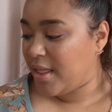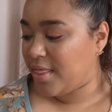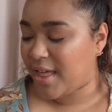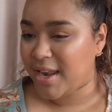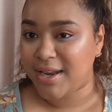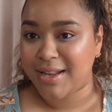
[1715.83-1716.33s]

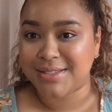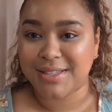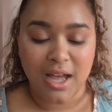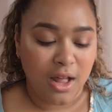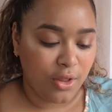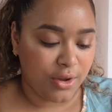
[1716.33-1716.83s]
than it is
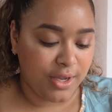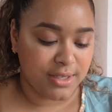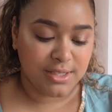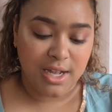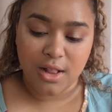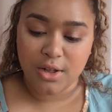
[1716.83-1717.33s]
color,
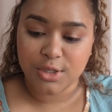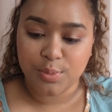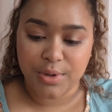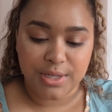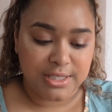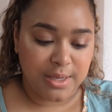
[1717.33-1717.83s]
because color is
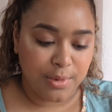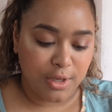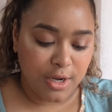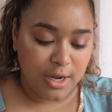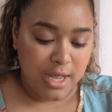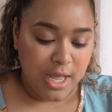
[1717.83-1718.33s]
pretty
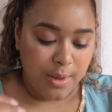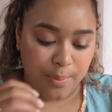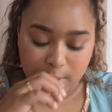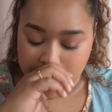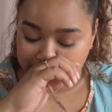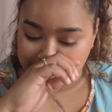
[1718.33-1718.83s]
similar,
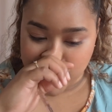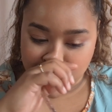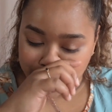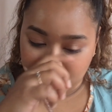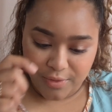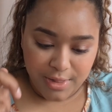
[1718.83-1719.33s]
but
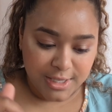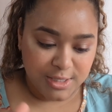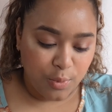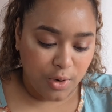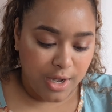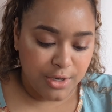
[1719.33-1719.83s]
I feel like it's
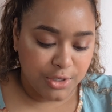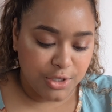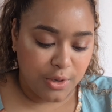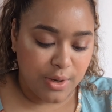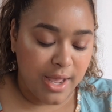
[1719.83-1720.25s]
more undertone.